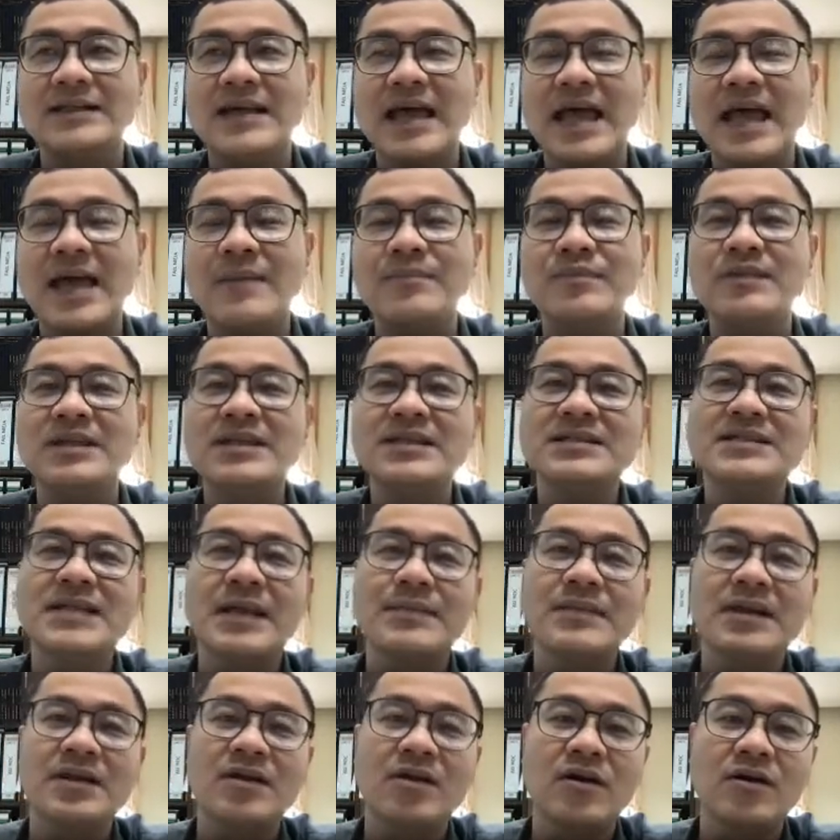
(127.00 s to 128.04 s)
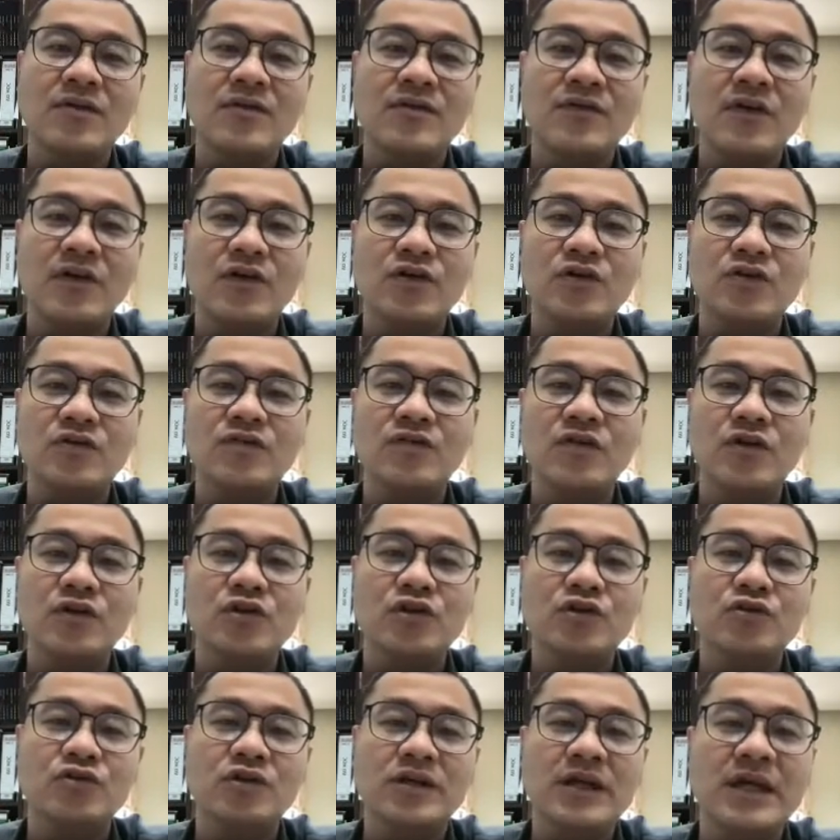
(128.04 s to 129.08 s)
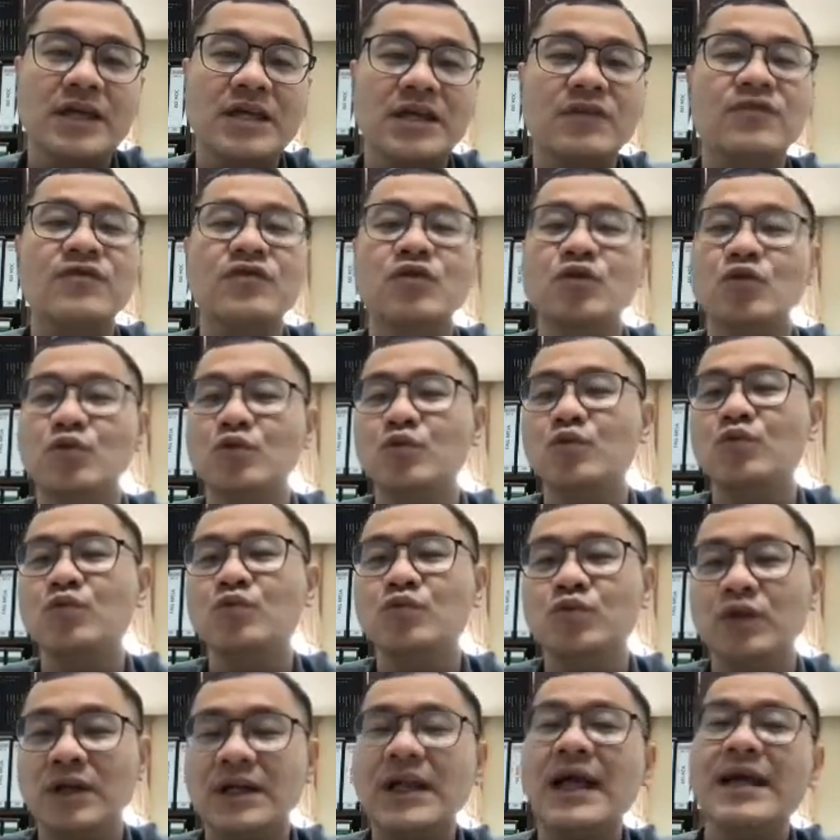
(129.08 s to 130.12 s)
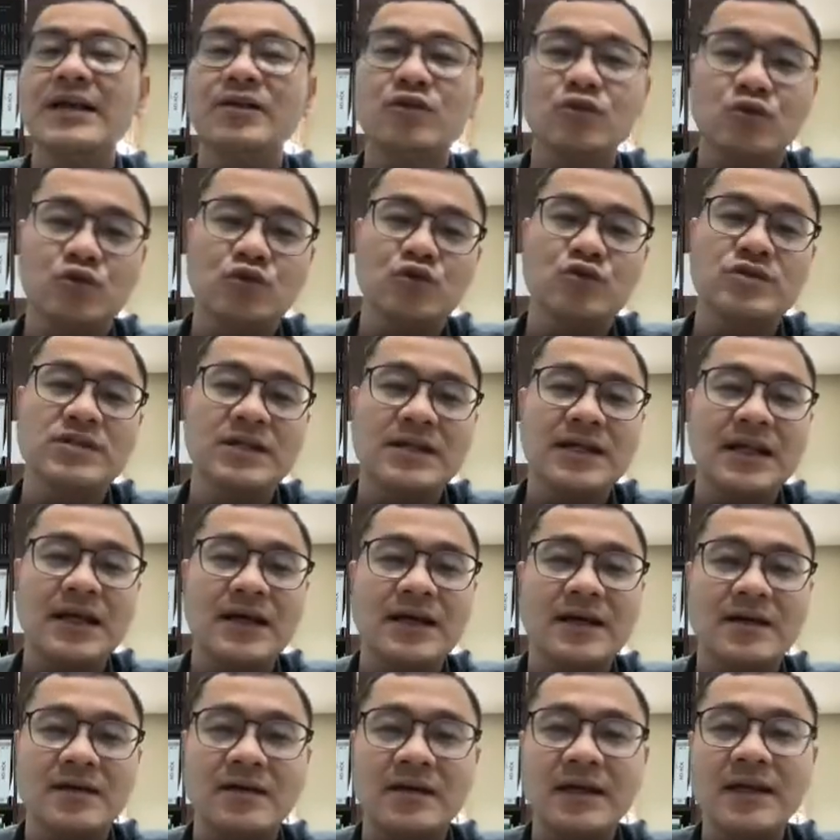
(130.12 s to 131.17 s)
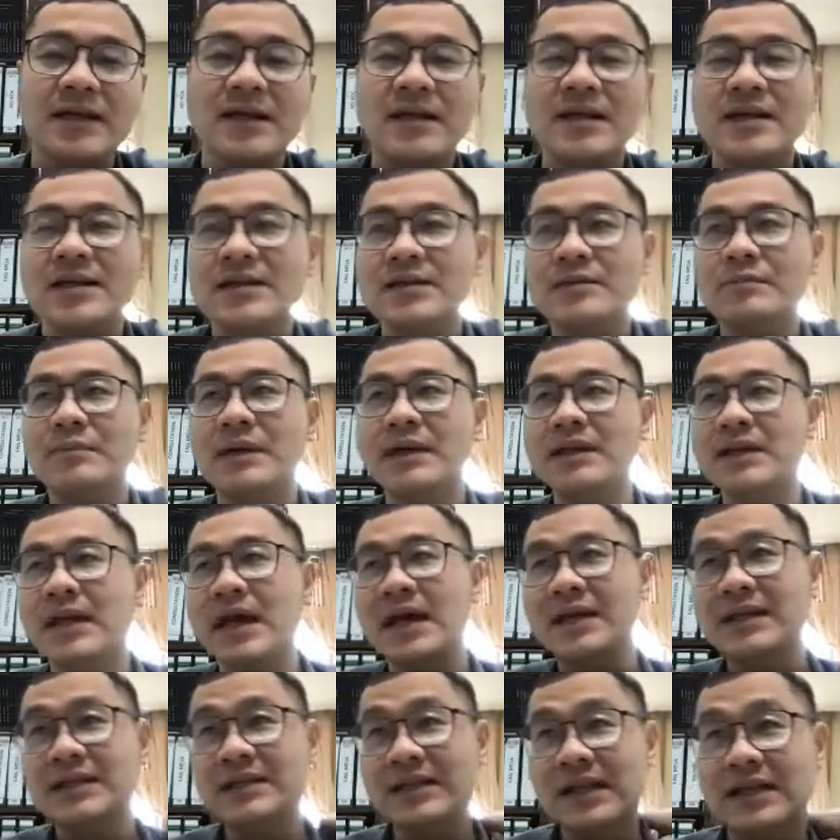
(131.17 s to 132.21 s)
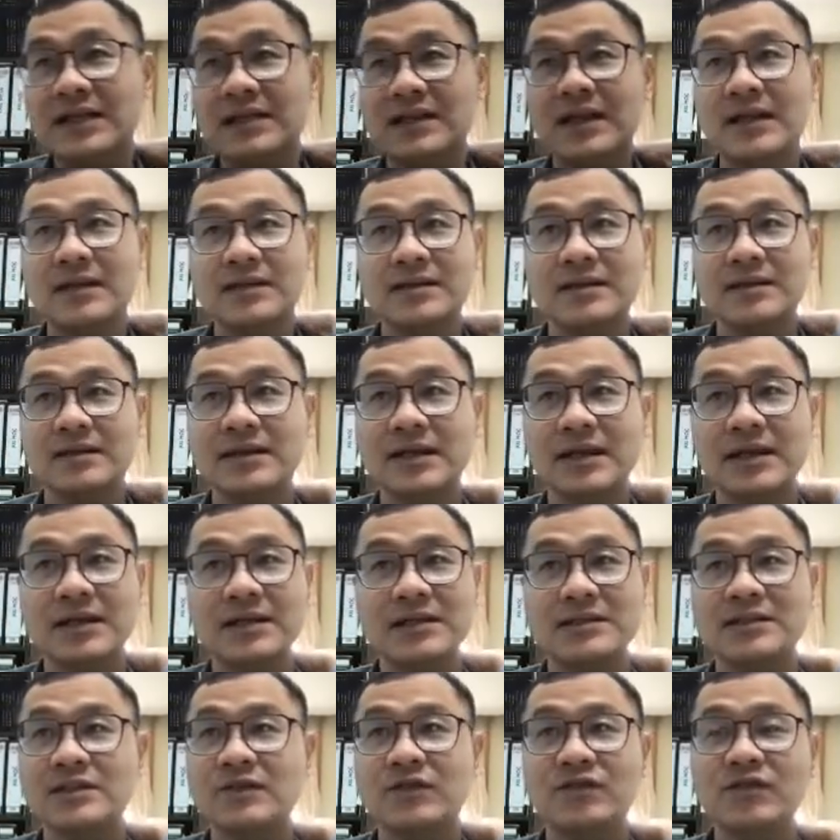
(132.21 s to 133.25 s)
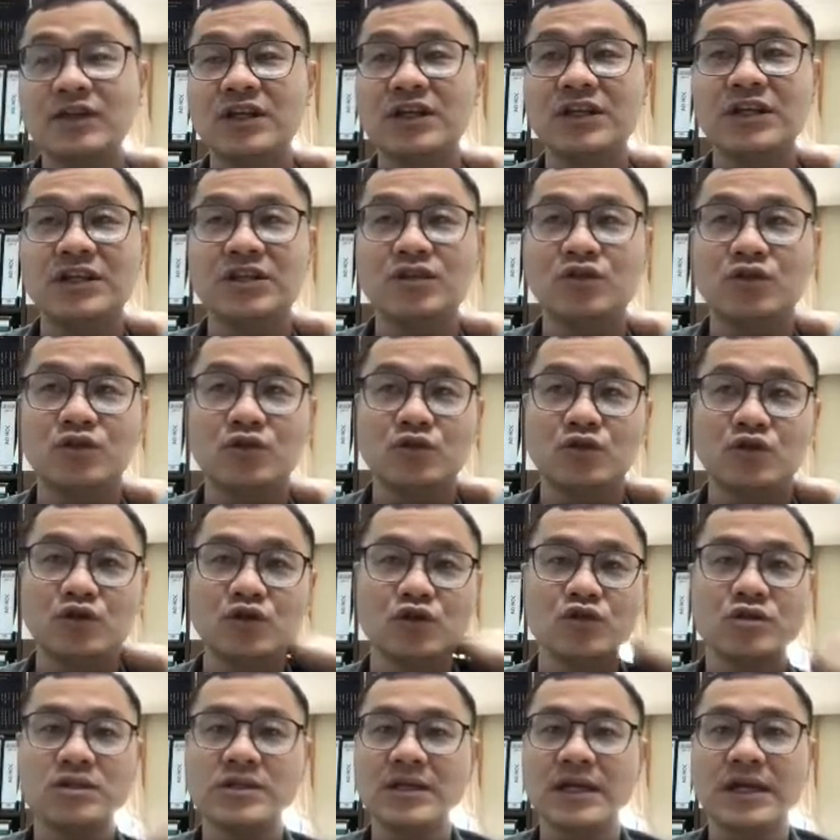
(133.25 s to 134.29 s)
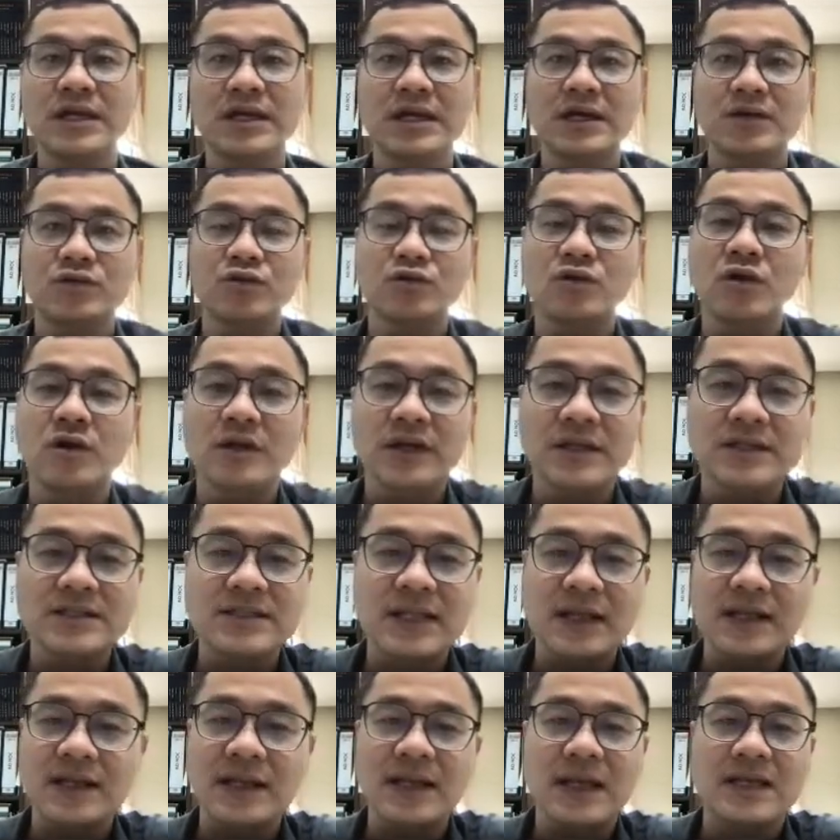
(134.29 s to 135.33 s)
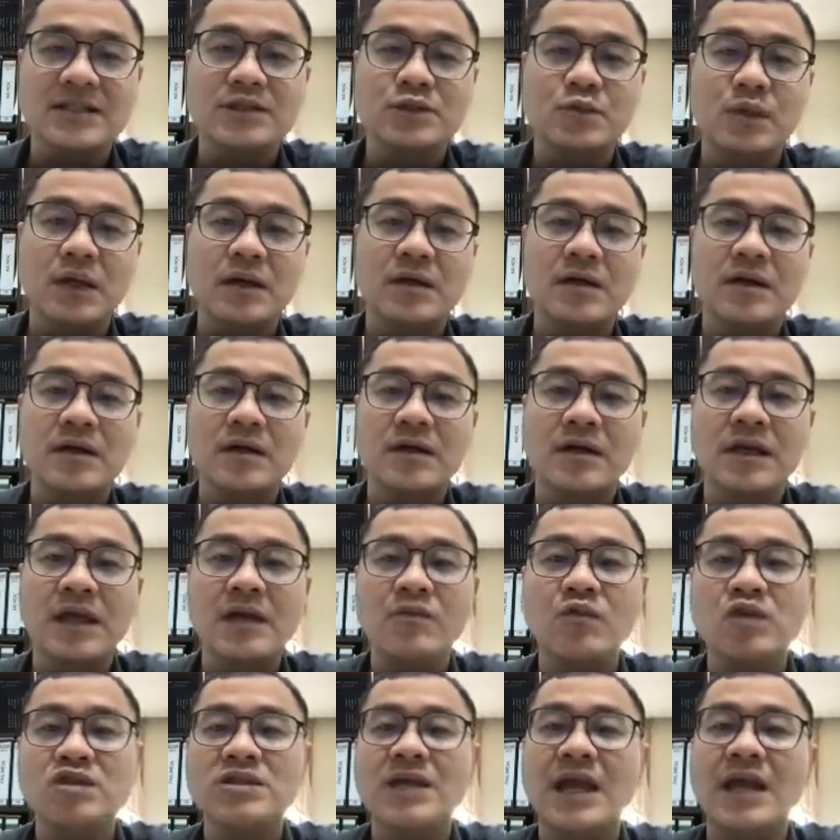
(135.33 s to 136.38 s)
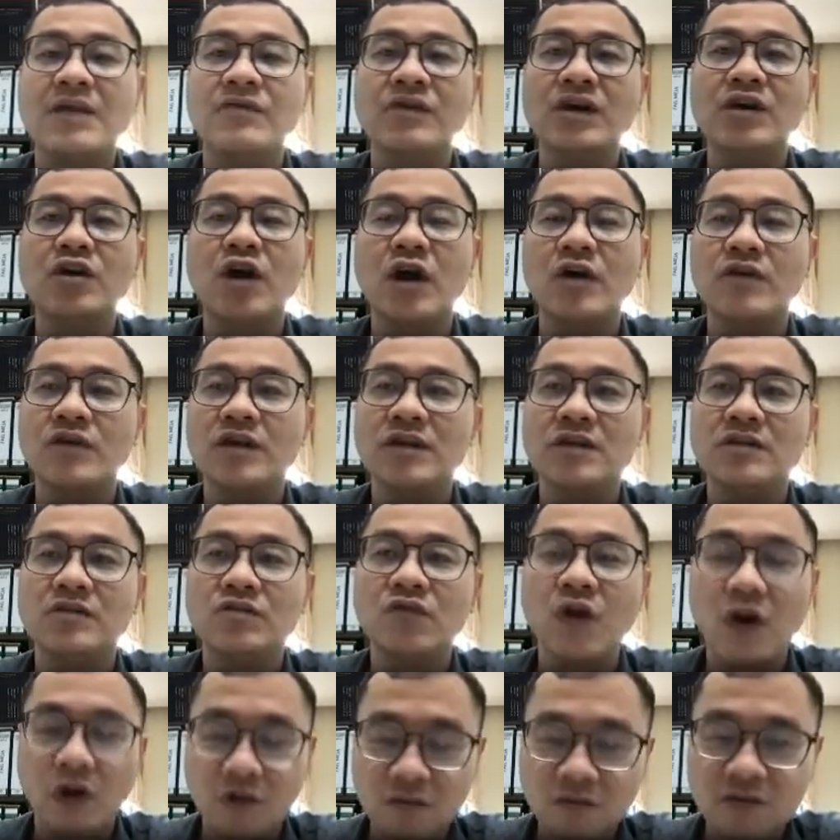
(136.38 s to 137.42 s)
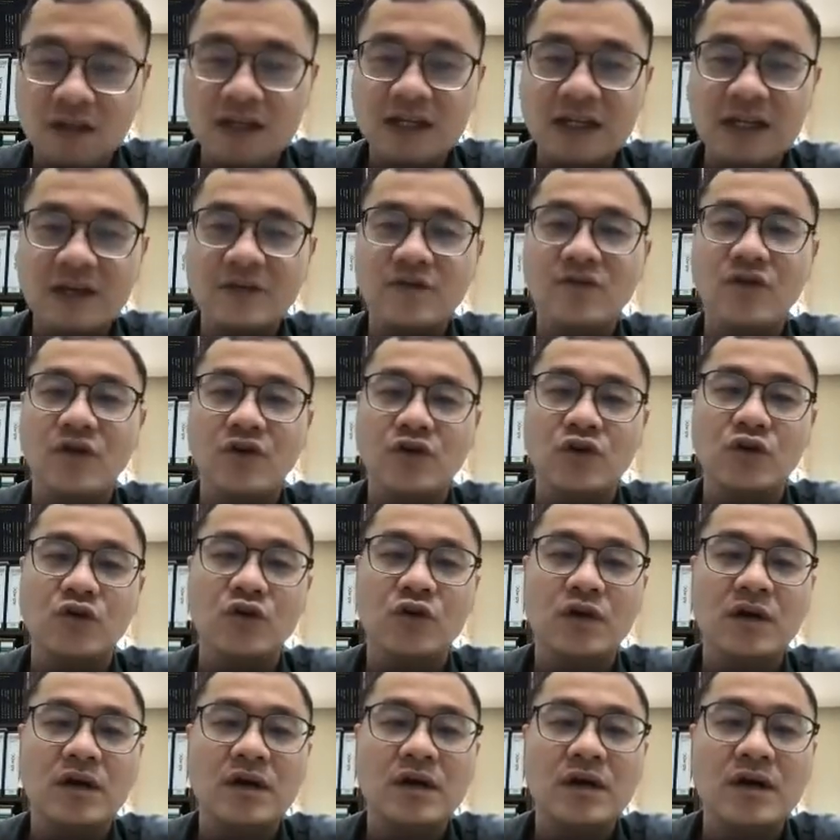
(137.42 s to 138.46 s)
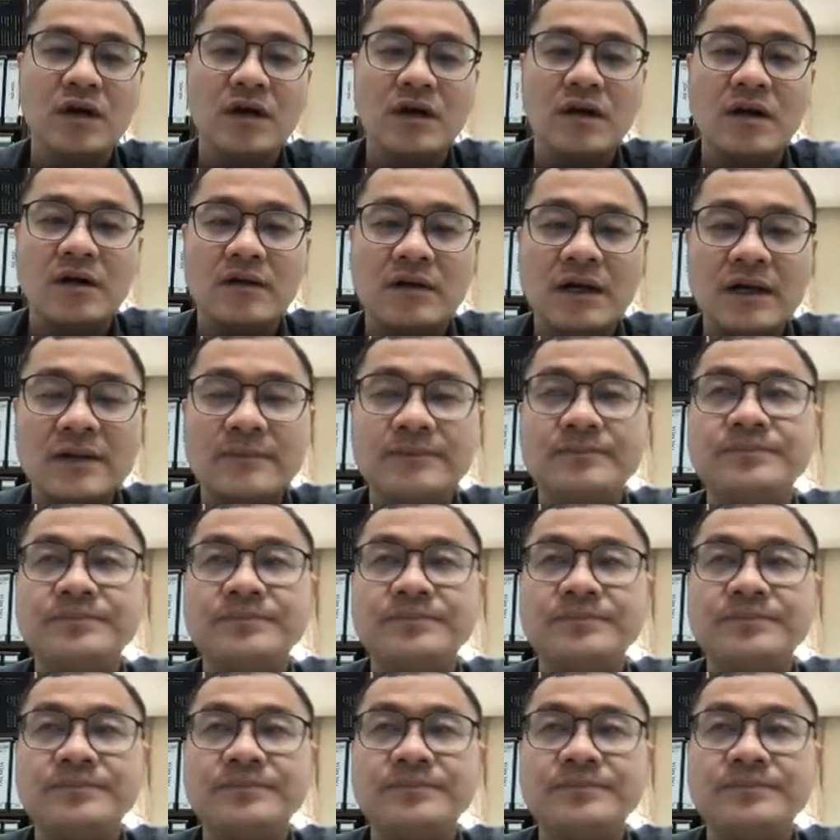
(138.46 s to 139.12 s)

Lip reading: empty semi-log for you, okay, if you would like to use it, right? But other than that, okay, it's free to use root lockers technique as well, okay, whichever convenient for you, all right?